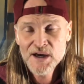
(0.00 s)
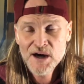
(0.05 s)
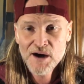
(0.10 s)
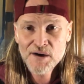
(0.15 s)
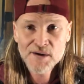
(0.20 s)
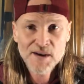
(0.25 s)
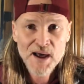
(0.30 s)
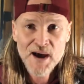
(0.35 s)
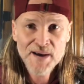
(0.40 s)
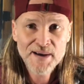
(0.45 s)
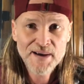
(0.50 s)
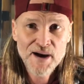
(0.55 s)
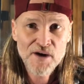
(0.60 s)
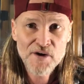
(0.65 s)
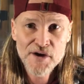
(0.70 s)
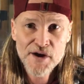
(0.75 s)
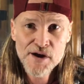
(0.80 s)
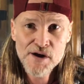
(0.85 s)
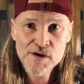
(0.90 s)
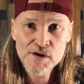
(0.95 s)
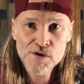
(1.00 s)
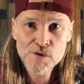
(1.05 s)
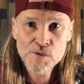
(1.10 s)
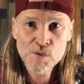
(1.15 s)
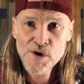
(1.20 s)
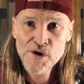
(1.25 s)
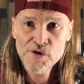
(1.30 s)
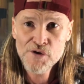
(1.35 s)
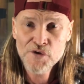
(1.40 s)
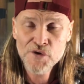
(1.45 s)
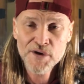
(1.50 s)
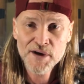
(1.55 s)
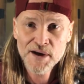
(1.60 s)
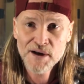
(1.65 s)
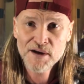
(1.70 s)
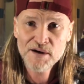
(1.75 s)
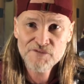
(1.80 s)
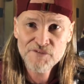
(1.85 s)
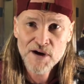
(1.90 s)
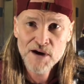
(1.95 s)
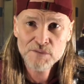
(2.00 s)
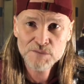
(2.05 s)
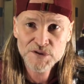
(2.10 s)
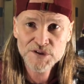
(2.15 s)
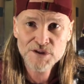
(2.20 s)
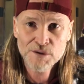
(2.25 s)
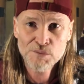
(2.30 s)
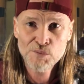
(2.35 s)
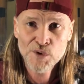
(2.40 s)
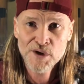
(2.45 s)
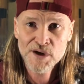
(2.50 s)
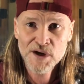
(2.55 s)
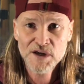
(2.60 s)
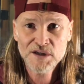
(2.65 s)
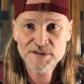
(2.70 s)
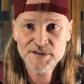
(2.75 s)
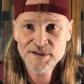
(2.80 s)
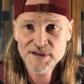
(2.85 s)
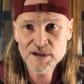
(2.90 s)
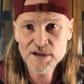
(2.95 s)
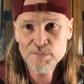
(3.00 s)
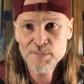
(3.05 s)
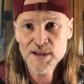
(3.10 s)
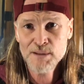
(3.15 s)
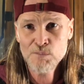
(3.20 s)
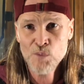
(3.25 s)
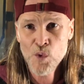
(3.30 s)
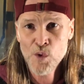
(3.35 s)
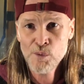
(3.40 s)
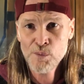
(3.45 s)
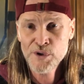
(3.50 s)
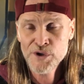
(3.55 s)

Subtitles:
unlike out here where you can get in a fight with someone and not see them anymore,